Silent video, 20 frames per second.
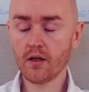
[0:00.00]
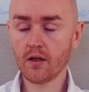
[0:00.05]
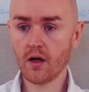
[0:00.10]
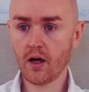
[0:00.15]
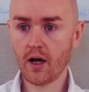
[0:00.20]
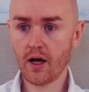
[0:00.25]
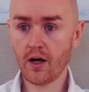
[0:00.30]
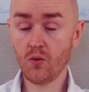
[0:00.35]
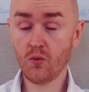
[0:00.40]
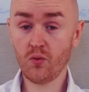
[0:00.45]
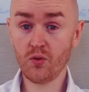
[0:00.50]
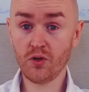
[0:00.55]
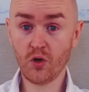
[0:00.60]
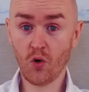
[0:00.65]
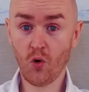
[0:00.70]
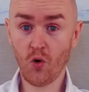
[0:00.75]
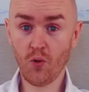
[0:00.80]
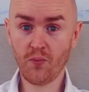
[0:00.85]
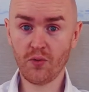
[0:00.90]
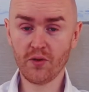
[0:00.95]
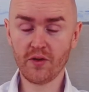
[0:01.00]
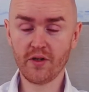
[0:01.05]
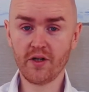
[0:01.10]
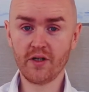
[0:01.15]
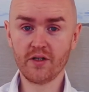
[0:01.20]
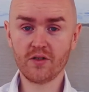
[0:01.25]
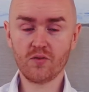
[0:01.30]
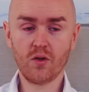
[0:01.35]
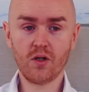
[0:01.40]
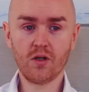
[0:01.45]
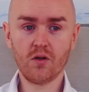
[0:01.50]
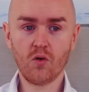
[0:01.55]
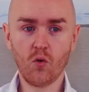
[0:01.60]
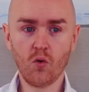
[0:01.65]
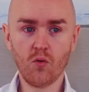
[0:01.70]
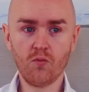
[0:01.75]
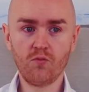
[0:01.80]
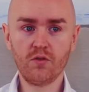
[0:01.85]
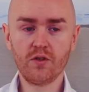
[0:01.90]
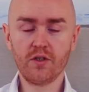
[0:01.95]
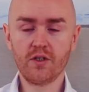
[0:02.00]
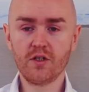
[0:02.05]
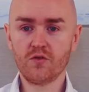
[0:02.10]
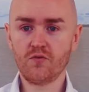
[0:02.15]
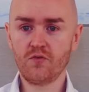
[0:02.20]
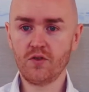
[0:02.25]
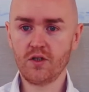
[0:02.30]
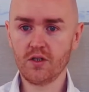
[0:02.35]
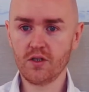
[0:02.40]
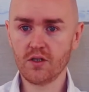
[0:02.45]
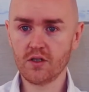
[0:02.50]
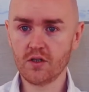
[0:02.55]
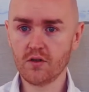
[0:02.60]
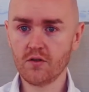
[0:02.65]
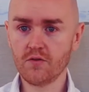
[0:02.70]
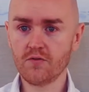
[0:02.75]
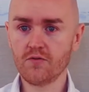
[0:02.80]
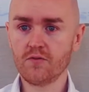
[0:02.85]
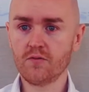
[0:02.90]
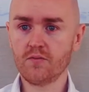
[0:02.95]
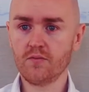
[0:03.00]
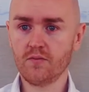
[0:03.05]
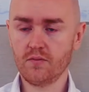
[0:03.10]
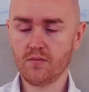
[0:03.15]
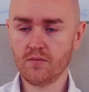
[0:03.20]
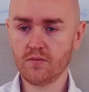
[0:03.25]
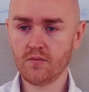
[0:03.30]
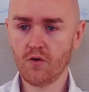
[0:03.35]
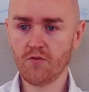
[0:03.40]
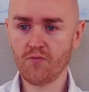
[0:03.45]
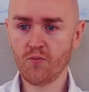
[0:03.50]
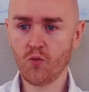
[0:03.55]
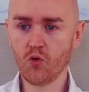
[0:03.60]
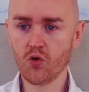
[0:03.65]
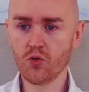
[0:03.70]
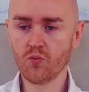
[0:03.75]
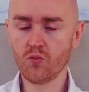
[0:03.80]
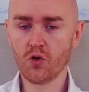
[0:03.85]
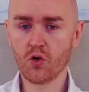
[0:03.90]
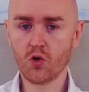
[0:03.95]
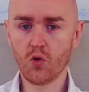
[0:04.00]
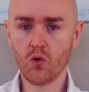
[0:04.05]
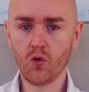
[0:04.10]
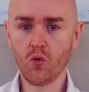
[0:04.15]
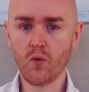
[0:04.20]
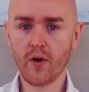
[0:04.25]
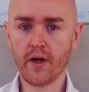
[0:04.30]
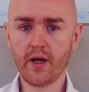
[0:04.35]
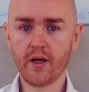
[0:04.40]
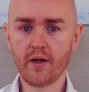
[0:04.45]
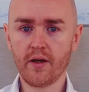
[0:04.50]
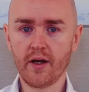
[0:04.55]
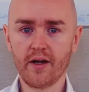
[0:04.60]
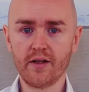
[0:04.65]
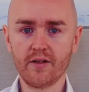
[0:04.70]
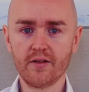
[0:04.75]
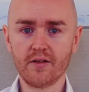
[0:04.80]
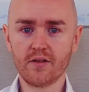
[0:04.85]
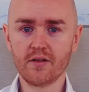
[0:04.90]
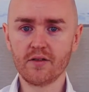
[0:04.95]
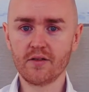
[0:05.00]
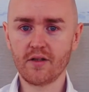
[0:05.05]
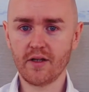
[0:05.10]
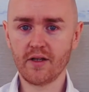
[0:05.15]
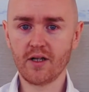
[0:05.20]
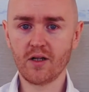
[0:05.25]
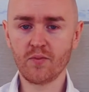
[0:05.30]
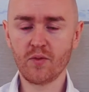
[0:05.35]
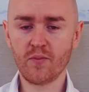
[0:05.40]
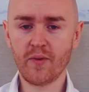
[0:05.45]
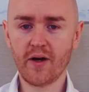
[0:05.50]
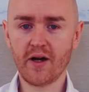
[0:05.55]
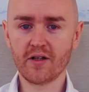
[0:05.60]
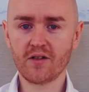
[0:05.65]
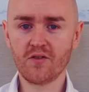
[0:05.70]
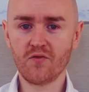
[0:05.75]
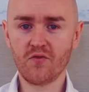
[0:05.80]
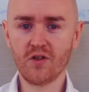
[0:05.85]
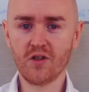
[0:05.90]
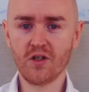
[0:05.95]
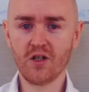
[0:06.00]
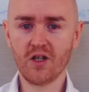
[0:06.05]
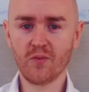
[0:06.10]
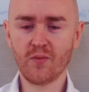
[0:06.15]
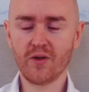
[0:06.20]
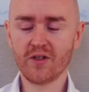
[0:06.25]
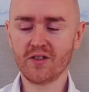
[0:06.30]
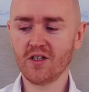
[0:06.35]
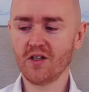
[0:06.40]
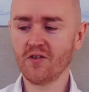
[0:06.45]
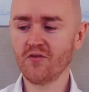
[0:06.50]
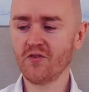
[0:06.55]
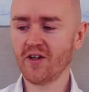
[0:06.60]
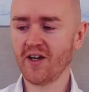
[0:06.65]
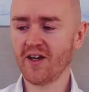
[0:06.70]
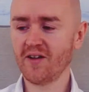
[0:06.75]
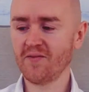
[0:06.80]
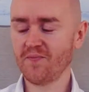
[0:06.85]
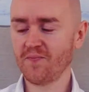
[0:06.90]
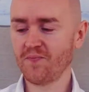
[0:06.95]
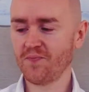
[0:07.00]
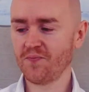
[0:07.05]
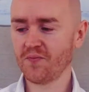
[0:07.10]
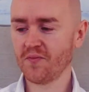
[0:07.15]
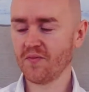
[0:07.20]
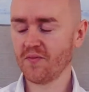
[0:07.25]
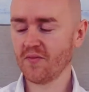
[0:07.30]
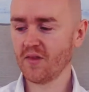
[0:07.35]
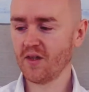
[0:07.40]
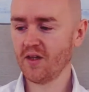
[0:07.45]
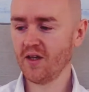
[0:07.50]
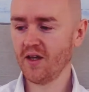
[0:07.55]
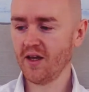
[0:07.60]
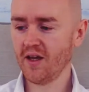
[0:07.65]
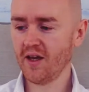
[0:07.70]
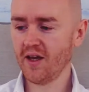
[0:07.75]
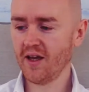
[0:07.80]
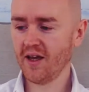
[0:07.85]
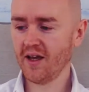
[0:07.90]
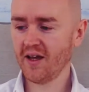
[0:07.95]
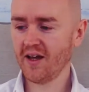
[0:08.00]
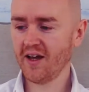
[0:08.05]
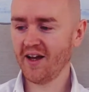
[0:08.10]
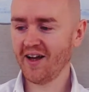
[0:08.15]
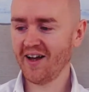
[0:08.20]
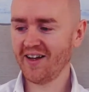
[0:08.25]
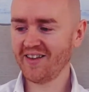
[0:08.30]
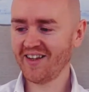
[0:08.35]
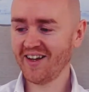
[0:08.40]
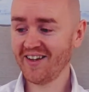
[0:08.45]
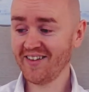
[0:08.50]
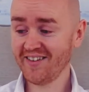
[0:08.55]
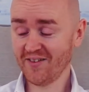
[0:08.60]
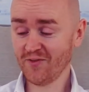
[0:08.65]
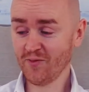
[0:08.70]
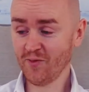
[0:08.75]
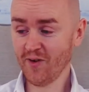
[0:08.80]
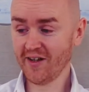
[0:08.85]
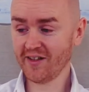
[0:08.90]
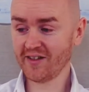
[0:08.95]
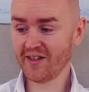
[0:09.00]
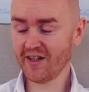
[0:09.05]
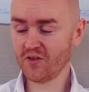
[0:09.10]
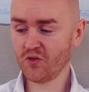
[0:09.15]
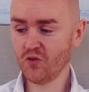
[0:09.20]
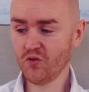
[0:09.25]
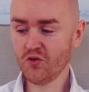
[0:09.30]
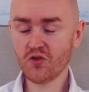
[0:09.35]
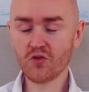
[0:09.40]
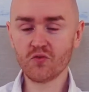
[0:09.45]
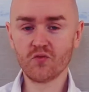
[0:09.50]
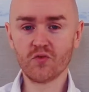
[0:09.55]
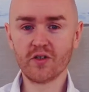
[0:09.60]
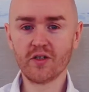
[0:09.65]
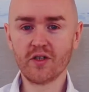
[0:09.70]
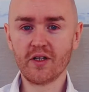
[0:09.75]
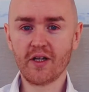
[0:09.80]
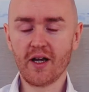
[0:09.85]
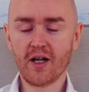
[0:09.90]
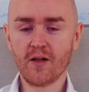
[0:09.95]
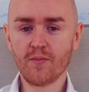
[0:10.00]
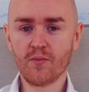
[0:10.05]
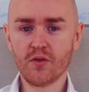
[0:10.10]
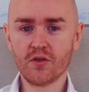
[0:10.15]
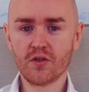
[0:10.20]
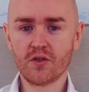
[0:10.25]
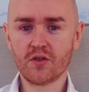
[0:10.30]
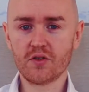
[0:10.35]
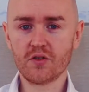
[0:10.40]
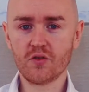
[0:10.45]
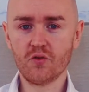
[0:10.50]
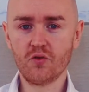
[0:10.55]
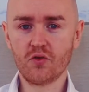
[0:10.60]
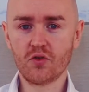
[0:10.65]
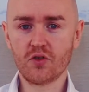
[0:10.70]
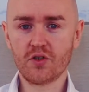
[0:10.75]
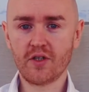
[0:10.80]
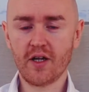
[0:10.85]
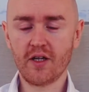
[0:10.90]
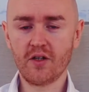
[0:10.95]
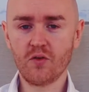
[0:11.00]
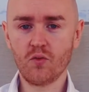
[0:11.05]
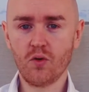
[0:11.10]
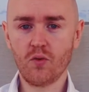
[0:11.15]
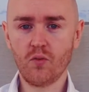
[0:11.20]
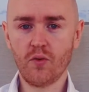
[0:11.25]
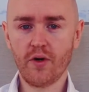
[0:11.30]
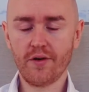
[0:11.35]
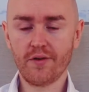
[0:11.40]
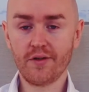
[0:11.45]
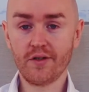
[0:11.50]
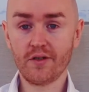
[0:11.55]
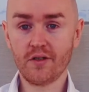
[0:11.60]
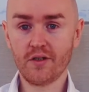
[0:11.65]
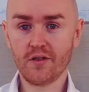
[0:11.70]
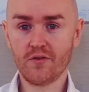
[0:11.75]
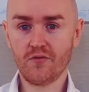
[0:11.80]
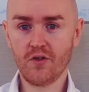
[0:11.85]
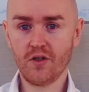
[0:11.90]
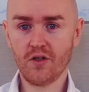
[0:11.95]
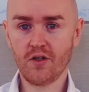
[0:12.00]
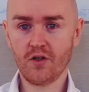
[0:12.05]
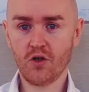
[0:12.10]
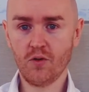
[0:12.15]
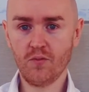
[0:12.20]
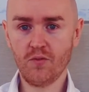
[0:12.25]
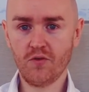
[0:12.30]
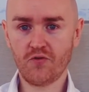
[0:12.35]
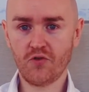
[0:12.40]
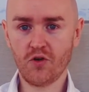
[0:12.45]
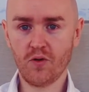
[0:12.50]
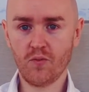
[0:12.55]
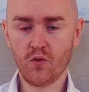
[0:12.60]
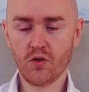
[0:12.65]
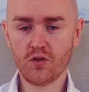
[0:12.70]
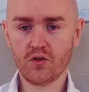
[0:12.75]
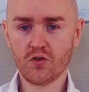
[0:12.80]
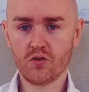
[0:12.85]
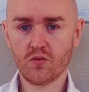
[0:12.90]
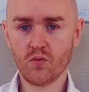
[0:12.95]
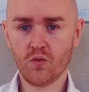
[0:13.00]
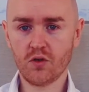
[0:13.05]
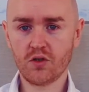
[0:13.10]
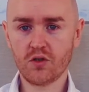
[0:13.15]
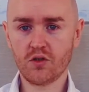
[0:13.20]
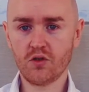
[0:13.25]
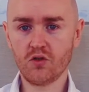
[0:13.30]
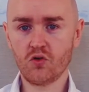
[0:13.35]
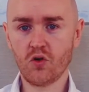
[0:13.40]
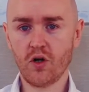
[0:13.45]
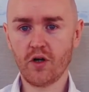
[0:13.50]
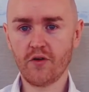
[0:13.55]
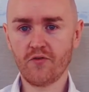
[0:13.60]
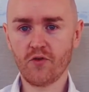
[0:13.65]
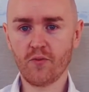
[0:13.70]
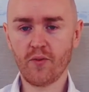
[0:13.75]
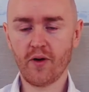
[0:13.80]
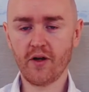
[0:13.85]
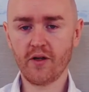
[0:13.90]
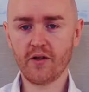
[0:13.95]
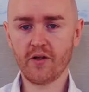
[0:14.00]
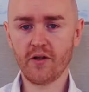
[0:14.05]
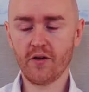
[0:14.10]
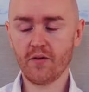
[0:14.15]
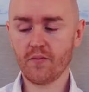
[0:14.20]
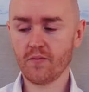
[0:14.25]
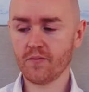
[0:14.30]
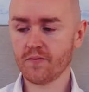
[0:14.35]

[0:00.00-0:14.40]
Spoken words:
how we cope with it is, well, hopefully this feeling of boredom will go away, and then I'll be back to feeling like myself again. And that, you're right, that doesn't really help us understand, well, where is this feeling coming from? What's the driver behind it?